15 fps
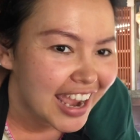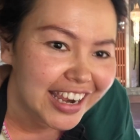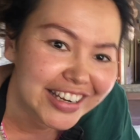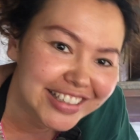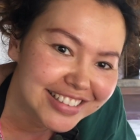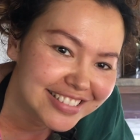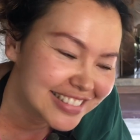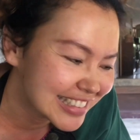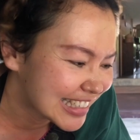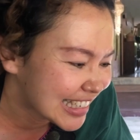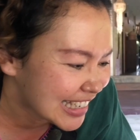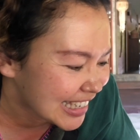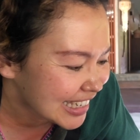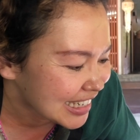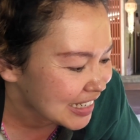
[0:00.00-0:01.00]
You
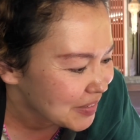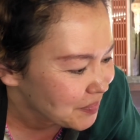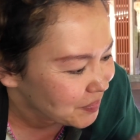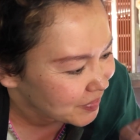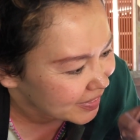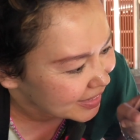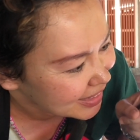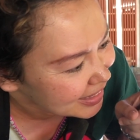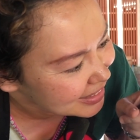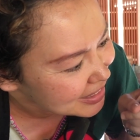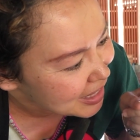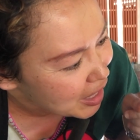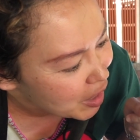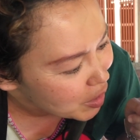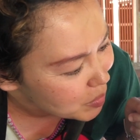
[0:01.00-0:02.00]
see,
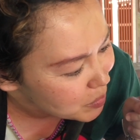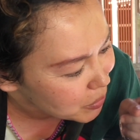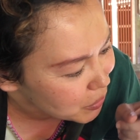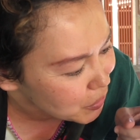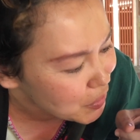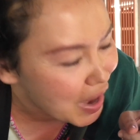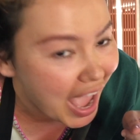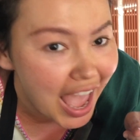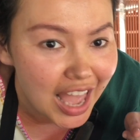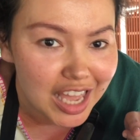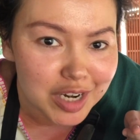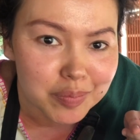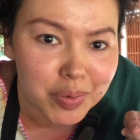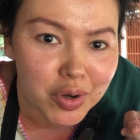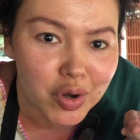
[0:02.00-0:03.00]
blue
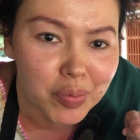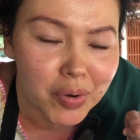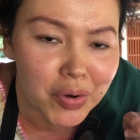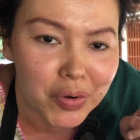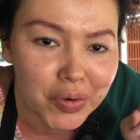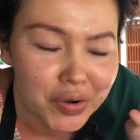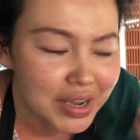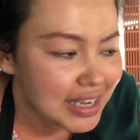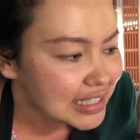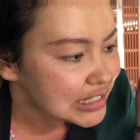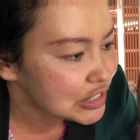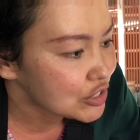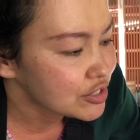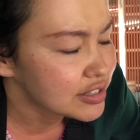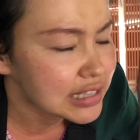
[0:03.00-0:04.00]
and purple,
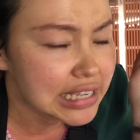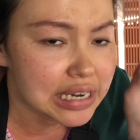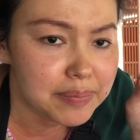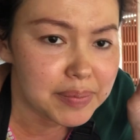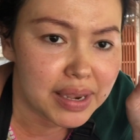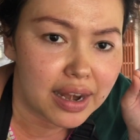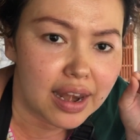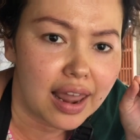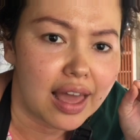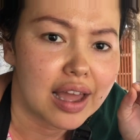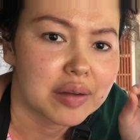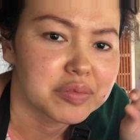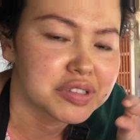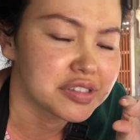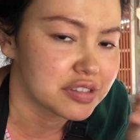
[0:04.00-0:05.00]
just a little bit
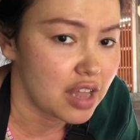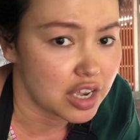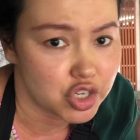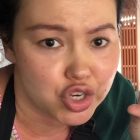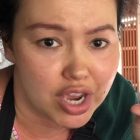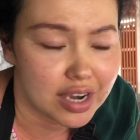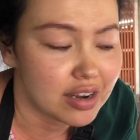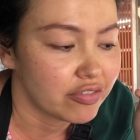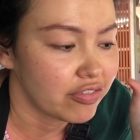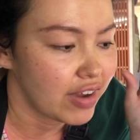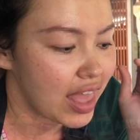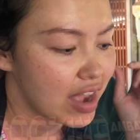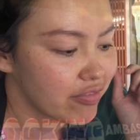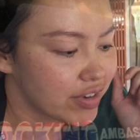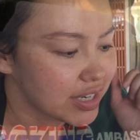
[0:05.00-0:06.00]
lime. It's not change the
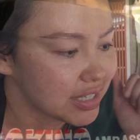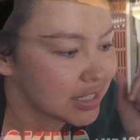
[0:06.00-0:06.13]
flavor.